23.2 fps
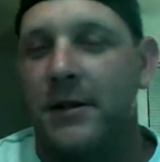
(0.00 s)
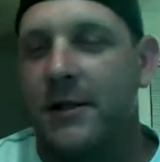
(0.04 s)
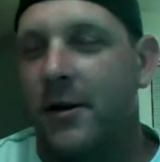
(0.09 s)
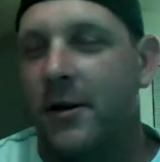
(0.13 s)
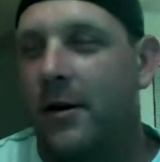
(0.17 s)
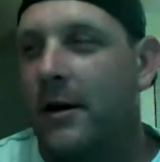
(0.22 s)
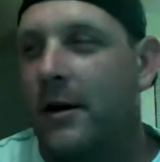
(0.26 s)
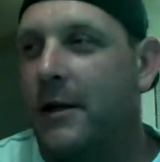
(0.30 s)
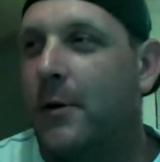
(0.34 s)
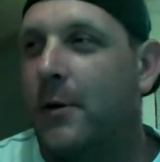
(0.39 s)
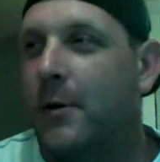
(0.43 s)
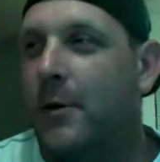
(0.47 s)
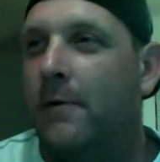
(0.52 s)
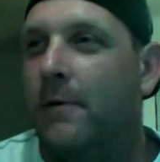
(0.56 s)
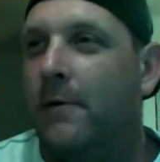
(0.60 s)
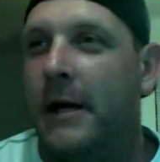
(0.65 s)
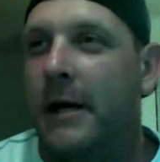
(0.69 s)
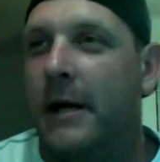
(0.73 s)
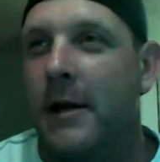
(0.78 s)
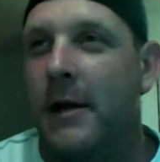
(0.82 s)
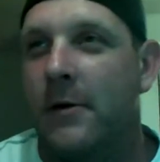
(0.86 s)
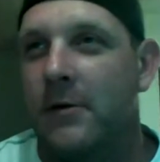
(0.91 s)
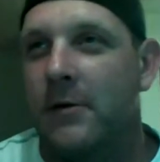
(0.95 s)
started doing
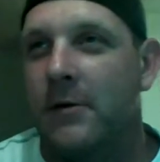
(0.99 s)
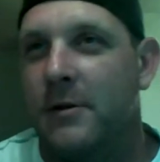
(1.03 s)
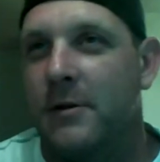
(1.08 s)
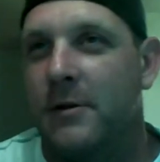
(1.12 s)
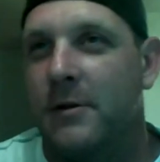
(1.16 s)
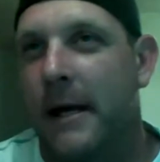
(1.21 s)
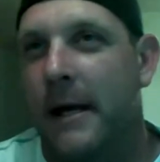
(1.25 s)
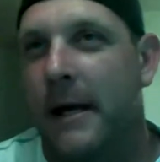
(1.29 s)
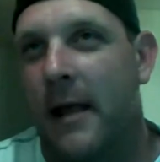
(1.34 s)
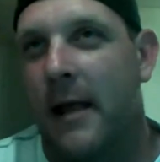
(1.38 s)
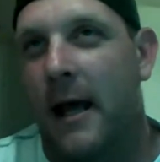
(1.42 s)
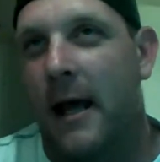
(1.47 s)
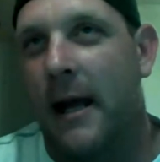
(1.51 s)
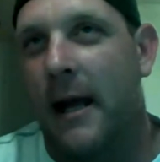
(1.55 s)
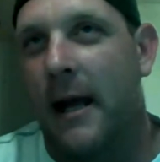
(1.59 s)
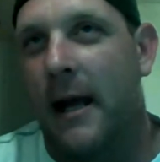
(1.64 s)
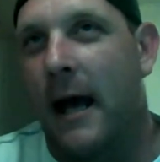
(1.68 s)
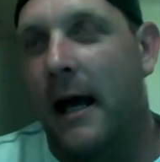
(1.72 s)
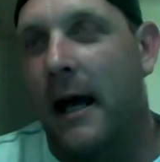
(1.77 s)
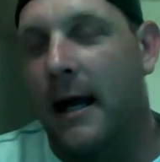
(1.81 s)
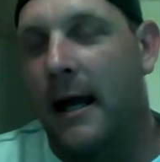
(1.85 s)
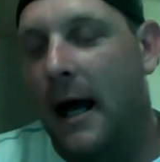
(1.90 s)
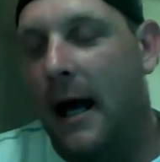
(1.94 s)
videos, man, like,
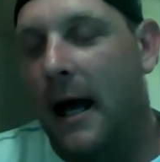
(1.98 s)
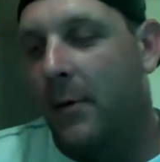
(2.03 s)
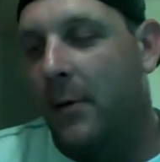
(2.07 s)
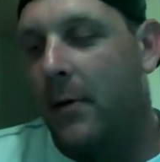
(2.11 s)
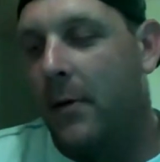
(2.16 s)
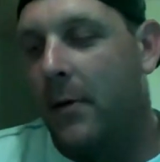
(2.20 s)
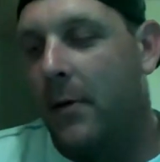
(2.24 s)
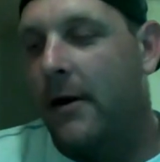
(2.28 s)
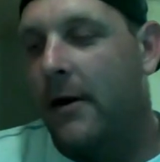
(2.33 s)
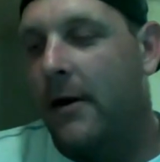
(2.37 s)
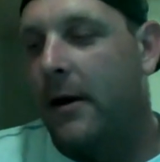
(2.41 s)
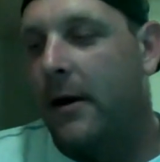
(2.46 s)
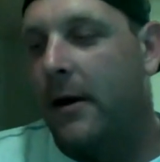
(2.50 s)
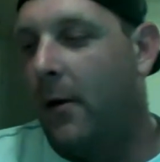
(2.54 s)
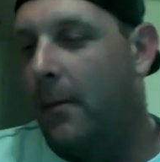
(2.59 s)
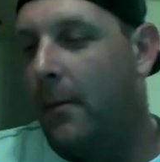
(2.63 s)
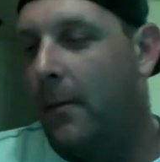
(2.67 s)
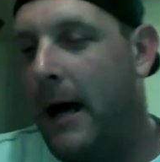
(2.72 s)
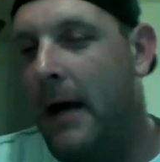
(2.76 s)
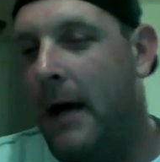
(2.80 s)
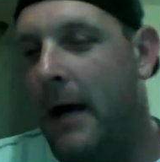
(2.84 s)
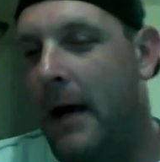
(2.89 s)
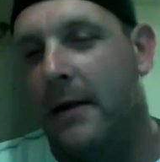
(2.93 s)
I kind of went
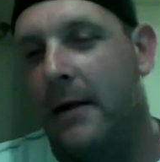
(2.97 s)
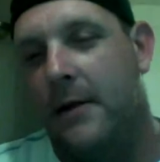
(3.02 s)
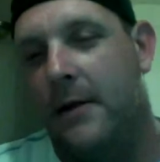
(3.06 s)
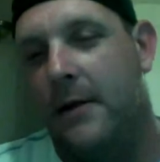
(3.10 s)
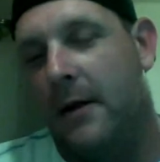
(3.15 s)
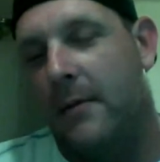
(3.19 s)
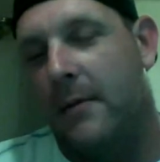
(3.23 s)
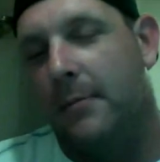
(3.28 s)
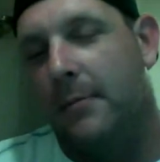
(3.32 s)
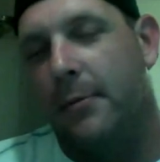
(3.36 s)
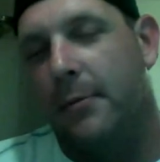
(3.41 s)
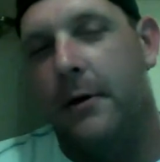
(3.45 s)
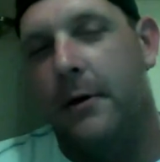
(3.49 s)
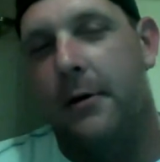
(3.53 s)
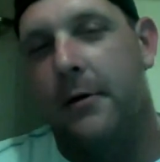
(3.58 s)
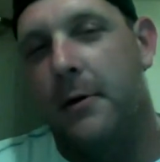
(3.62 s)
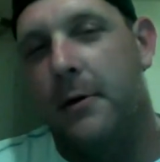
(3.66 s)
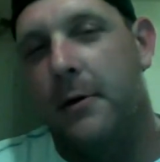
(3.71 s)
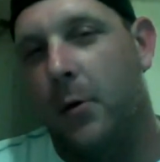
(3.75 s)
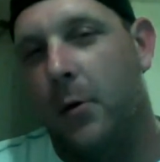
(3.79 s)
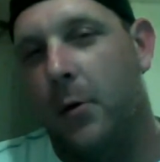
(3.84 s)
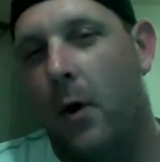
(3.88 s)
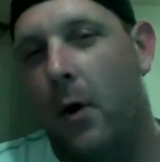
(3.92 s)
about it the
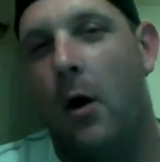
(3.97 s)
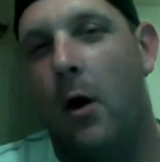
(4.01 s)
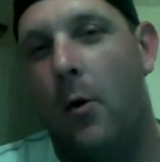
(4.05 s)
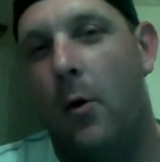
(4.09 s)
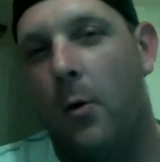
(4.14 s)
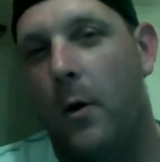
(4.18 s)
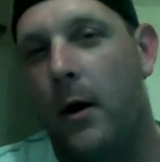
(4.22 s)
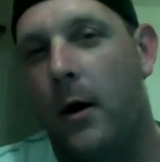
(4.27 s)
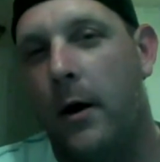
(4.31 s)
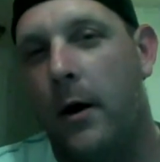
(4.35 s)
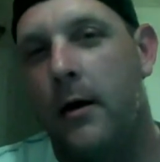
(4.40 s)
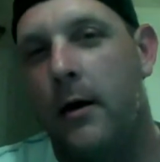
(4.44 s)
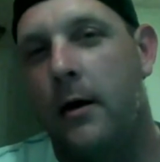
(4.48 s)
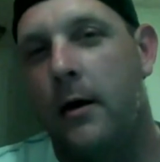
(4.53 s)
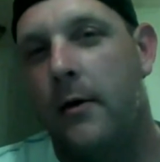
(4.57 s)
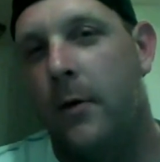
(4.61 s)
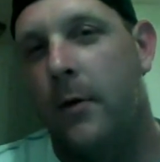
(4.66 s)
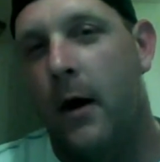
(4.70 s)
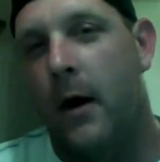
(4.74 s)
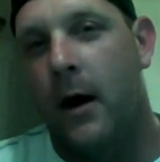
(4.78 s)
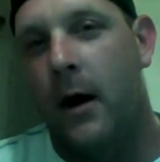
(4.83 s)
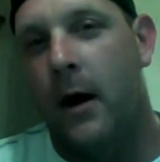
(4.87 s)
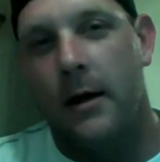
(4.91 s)
completely wrong way,
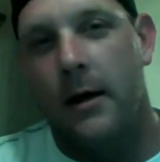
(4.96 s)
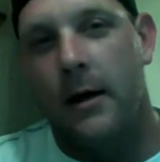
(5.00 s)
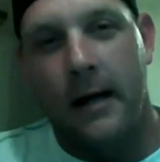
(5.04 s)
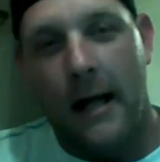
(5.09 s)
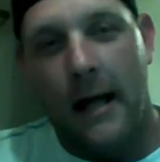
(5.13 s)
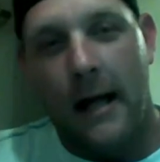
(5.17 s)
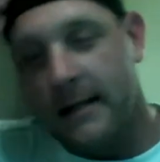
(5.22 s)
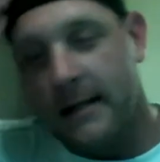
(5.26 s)
right? And I